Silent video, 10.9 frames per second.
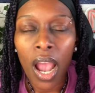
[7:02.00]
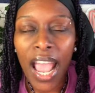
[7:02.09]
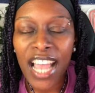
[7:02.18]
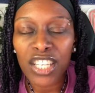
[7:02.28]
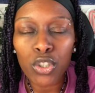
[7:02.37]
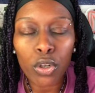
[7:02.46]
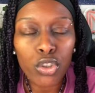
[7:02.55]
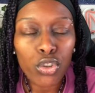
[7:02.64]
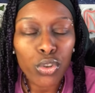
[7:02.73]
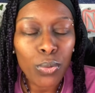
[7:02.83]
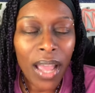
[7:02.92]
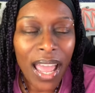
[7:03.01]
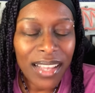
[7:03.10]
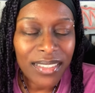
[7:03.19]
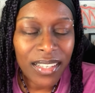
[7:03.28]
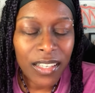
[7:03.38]
as your true
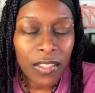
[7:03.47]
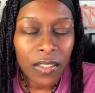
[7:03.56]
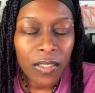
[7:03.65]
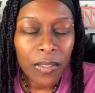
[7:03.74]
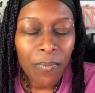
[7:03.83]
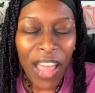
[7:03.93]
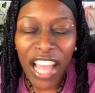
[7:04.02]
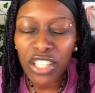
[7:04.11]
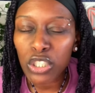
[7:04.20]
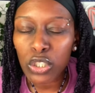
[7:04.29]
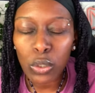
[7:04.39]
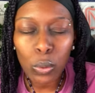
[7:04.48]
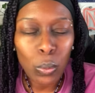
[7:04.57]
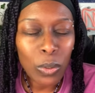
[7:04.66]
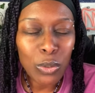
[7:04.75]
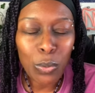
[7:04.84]
essence, as
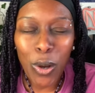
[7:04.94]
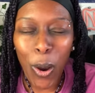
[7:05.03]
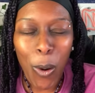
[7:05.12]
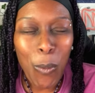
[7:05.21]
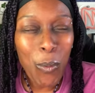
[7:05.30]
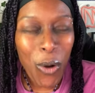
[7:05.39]
you, because we all